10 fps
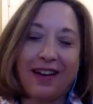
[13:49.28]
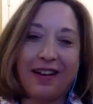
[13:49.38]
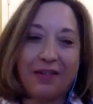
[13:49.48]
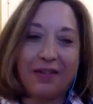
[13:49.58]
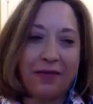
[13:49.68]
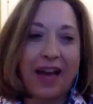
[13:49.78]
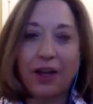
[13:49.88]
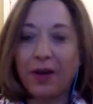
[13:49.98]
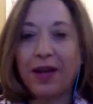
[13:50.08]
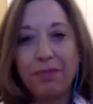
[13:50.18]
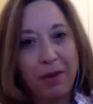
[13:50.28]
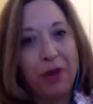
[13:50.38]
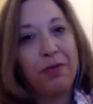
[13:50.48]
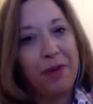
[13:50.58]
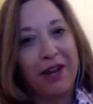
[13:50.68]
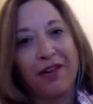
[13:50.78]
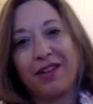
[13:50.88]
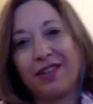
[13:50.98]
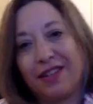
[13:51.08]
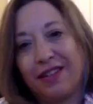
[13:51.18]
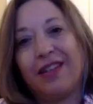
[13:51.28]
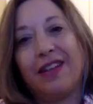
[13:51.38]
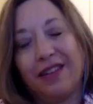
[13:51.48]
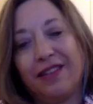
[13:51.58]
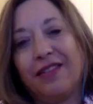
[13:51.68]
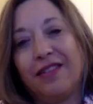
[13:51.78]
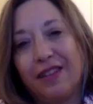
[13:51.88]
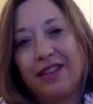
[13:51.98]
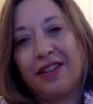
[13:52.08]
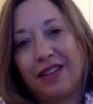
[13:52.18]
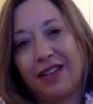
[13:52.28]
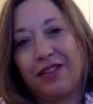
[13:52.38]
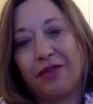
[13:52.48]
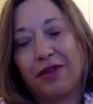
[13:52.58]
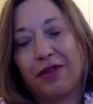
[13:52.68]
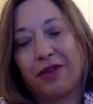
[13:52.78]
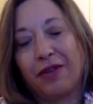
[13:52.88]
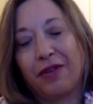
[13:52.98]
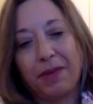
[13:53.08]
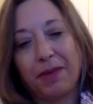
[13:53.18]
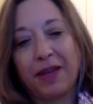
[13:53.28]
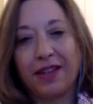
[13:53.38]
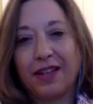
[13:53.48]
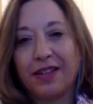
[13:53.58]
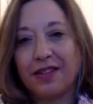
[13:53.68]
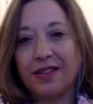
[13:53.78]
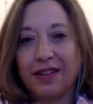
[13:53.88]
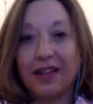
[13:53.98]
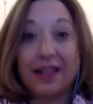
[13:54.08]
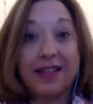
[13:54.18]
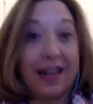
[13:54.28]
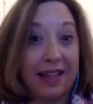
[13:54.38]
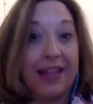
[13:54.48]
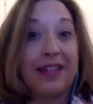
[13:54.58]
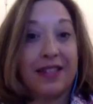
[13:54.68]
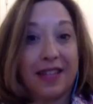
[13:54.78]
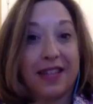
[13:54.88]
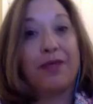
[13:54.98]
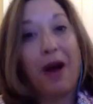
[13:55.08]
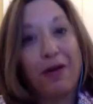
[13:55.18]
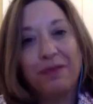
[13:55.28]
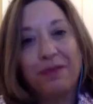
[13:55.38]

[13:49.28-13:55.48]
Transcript: valuing both parents in the relationship, I think, is an exciting thing to see as well.